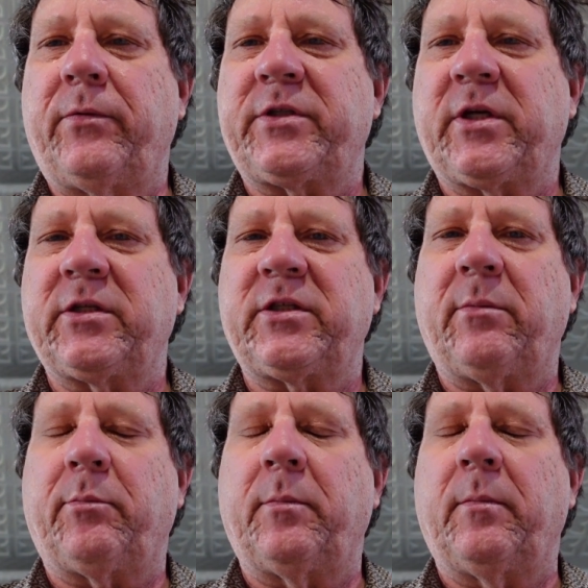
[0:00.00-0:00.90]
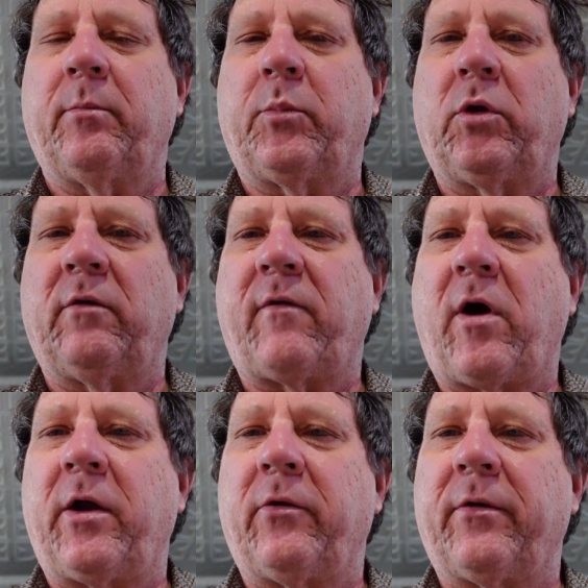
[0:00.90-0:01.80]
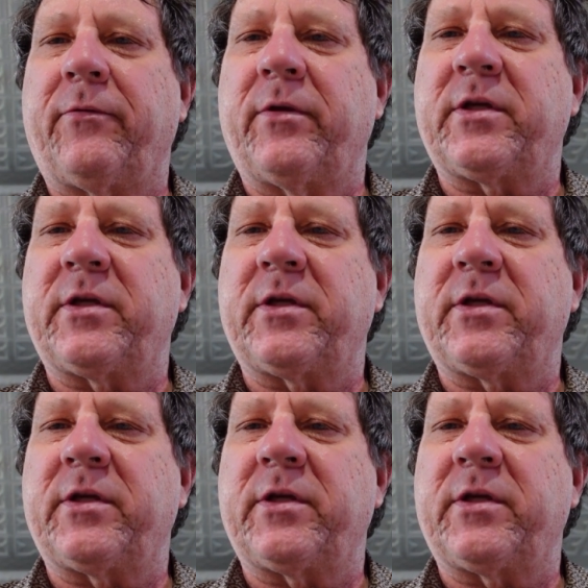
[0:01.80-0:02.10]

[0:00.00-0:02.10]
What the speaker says: Sunset Boulevard or through the